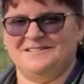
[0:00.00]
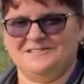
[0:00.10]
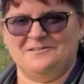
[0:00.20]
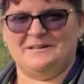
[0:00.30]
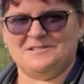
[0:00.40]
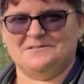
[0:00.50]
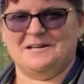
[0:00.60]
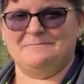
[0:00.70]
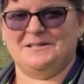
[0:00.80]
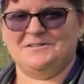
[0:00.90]
you so much for
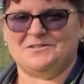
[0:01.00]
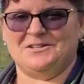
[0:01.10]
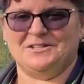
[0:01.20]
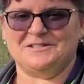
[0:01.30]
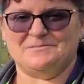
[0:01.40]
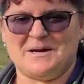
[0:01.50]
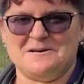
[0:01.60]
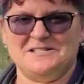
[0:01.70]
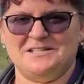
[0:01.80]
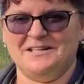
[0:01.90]
coming through
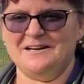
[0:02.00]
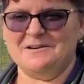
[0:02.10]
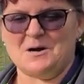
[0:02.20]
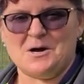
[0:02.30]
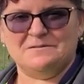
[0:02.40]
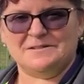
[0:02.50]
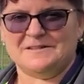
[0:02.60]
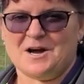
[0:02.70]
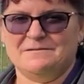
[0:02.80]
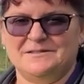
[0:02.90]
Baranduda.
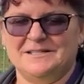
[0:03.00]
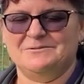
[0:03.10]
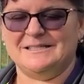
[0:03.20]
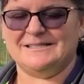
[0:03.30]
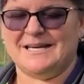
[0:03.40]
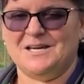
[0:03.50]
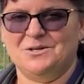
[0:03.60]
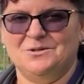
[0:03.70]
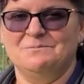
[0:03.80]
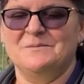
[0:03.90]
Hopefully we see
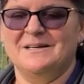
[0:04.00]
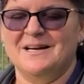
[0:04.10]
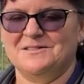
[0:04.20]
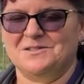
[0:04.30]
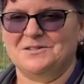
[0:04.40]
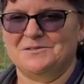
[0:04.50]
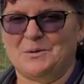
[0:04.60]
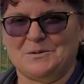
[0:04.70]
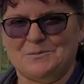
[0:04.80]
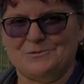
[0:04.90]
you as soon as
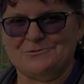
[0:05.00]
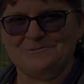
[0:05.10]
possible.